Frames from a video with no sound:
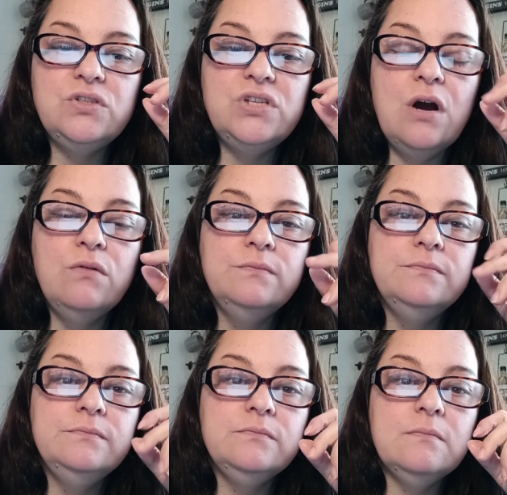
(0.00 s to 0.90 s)

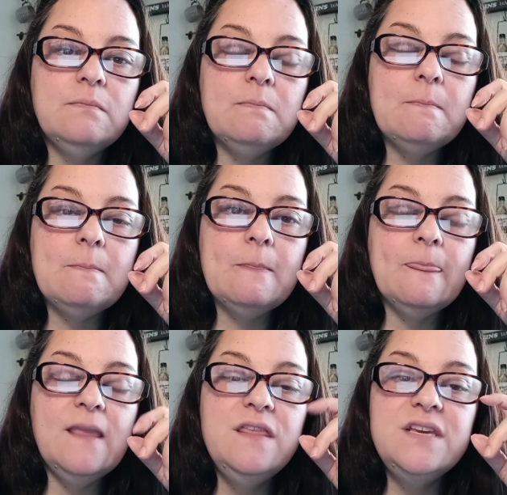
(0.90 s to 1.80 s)
So
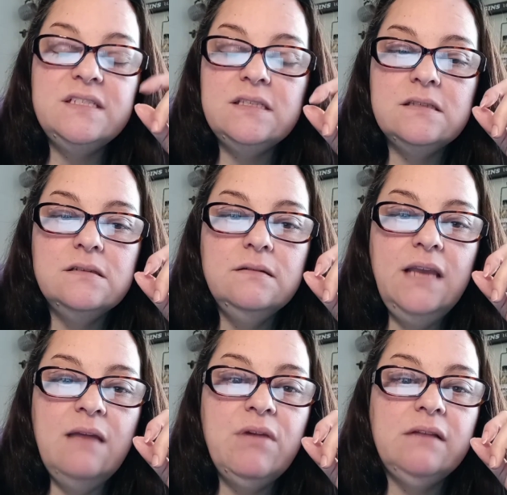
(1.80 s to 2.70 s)
this
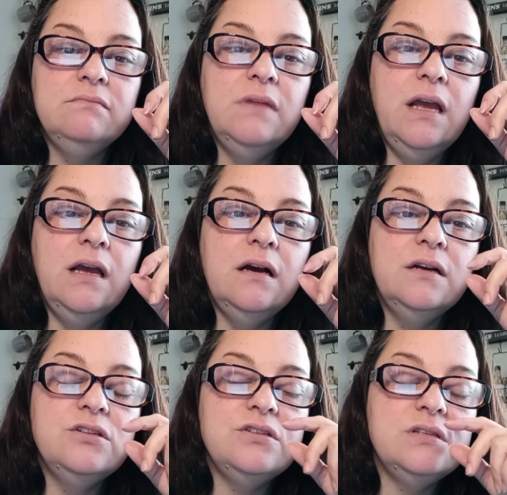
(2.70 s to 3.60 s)
came in.
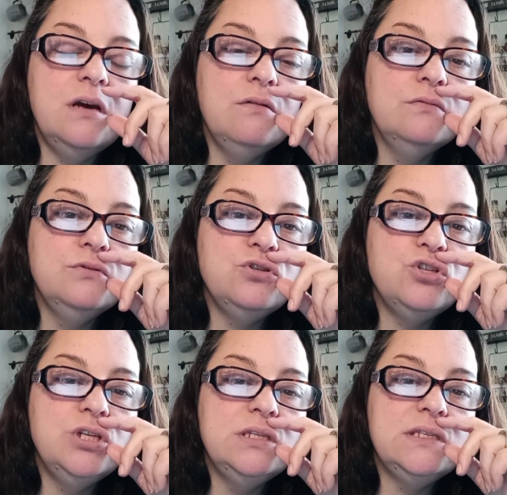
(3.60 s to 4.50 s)
So
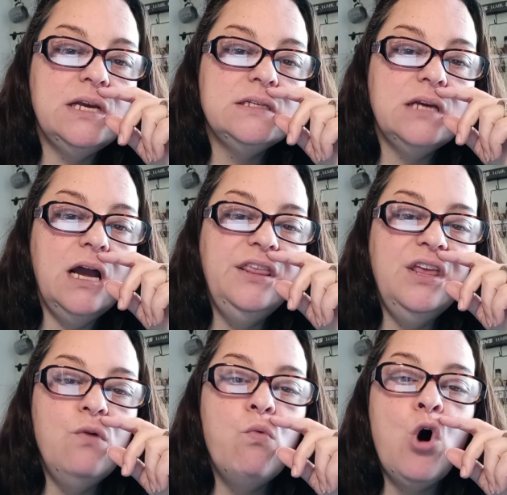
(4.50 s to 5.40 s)
she said, I
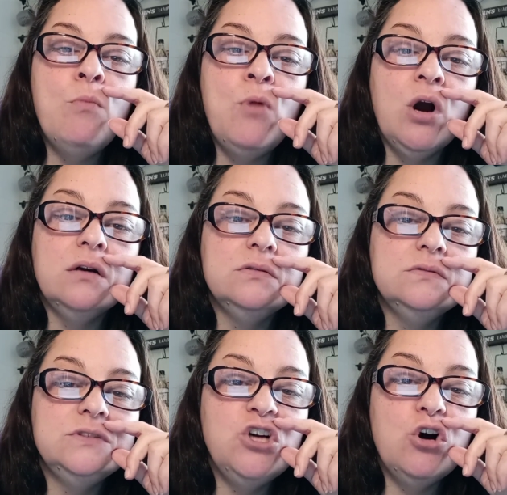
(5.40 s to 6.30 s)
think Walmart
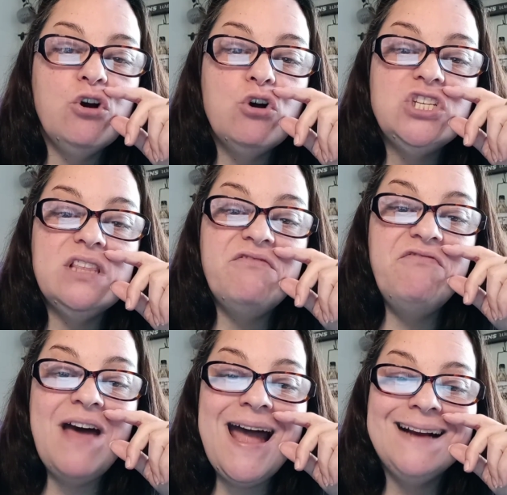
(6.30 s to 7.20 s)
caught on to the
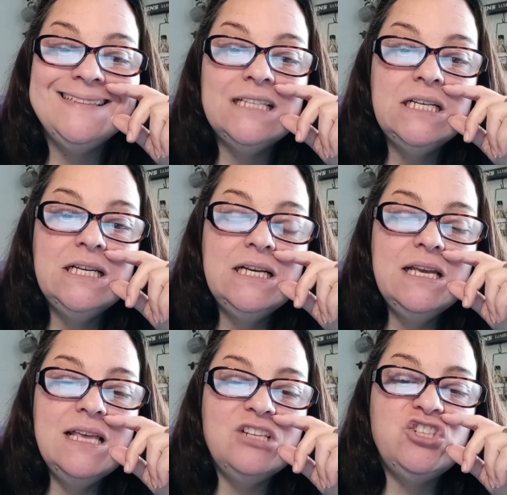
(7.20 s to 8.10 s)
fact
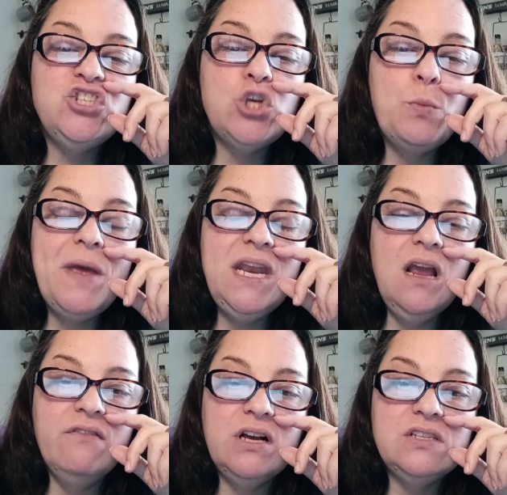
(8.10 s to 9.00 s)
that so
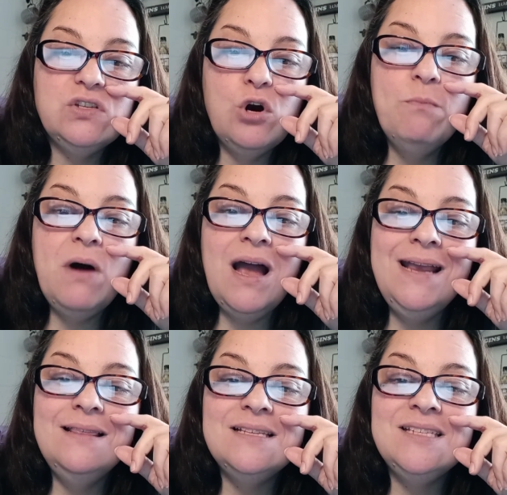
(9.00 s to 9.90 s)
many of us are
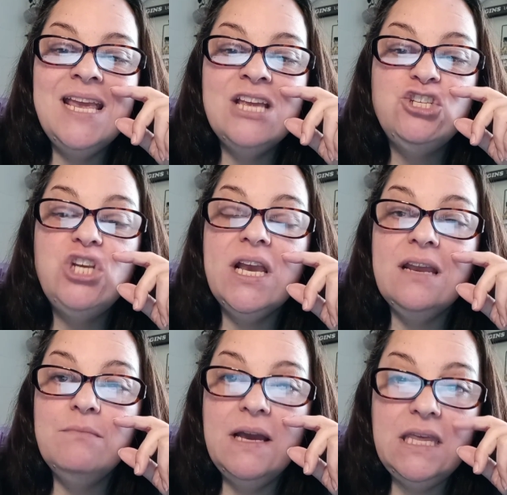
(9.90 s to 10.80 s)
buying this canned
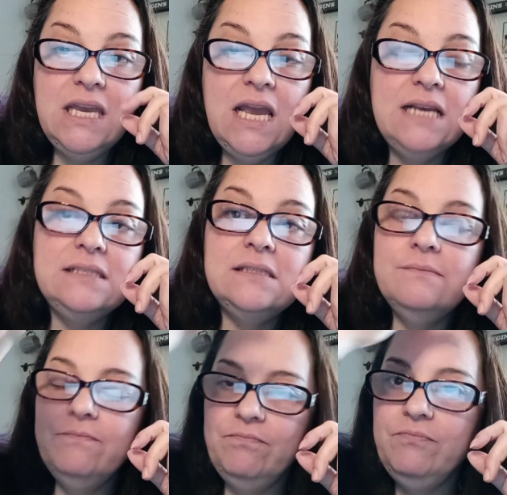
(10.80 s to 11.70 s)
chicken by the
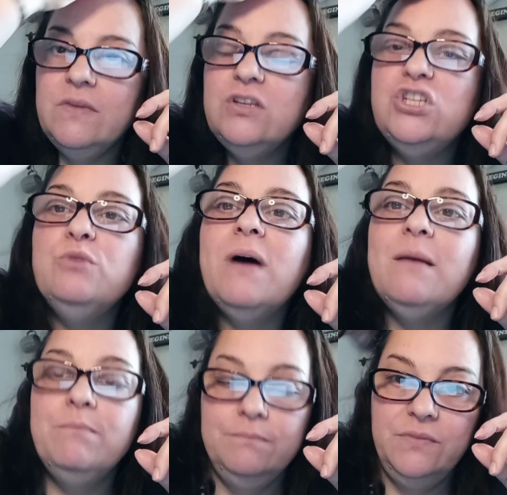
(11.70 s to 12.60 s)
case. Do you
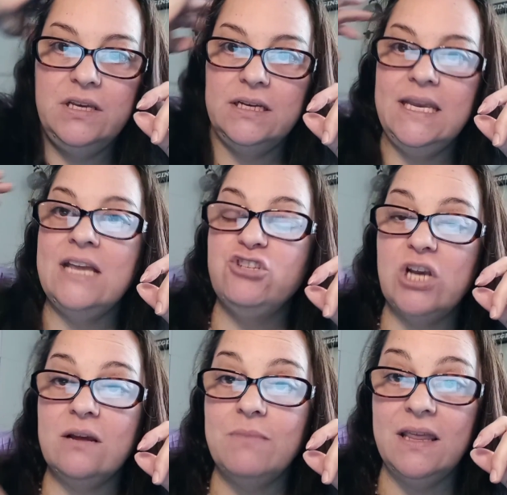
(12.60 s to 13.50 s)
buy the canned
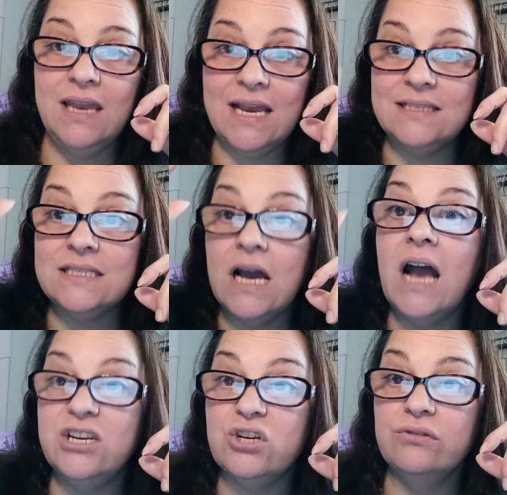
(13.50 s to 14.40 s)
chicken by the case?
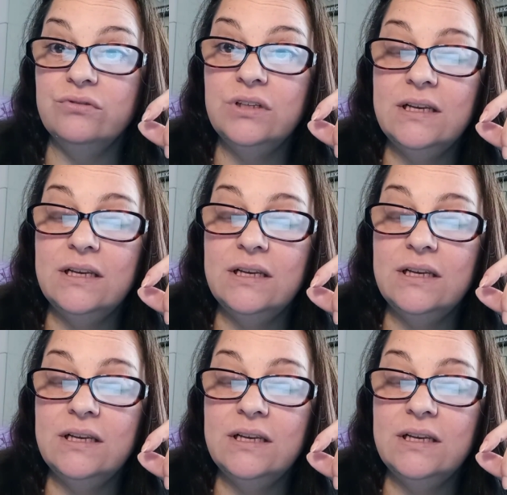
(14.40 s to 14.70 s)
I do.